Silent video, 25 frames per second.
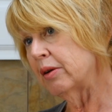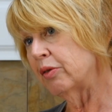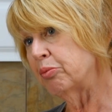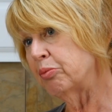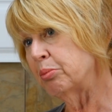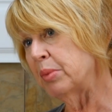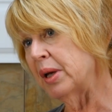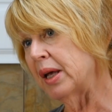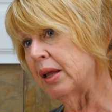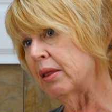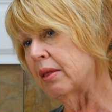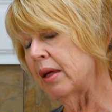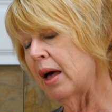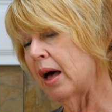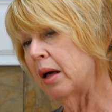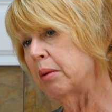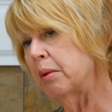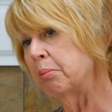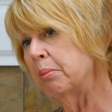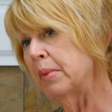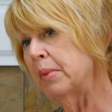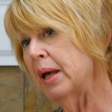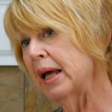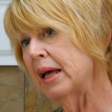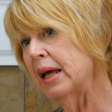of me
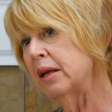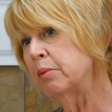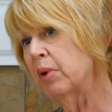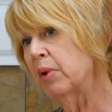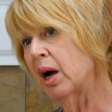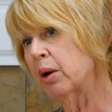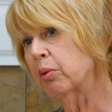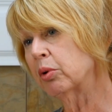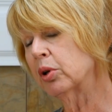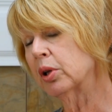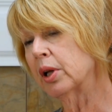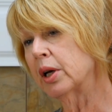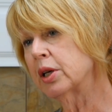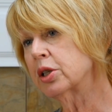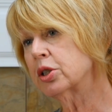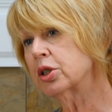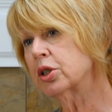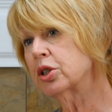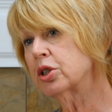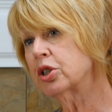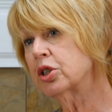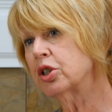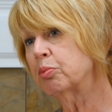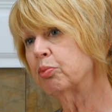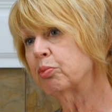that made my
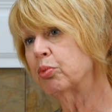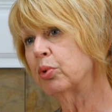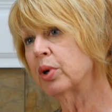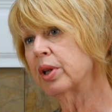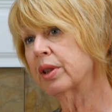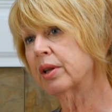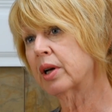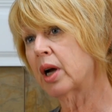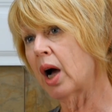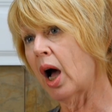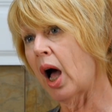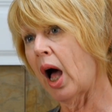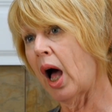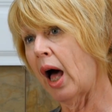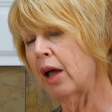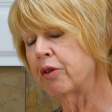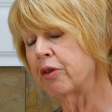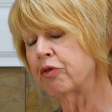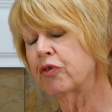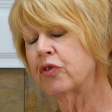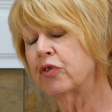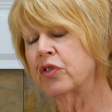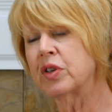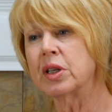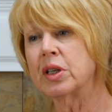relationship with God
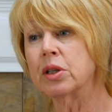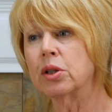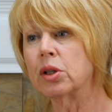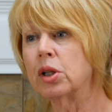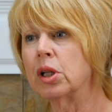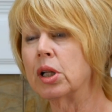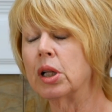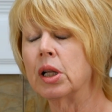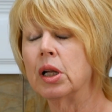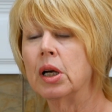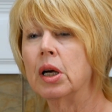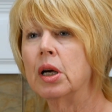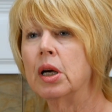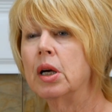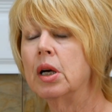feel